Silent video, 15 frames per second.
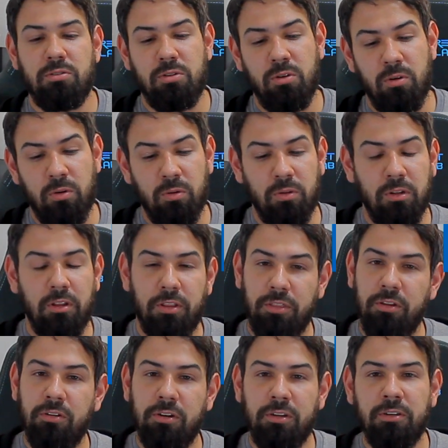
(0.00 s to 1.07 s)
So
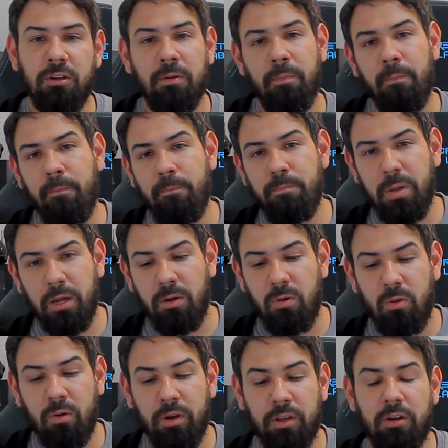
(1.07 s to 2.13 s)
Ethereum,
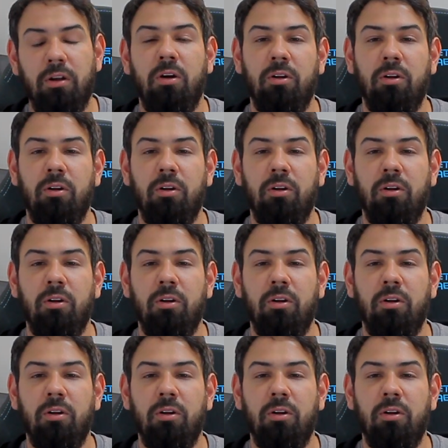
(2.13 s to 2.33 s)
Bitcoin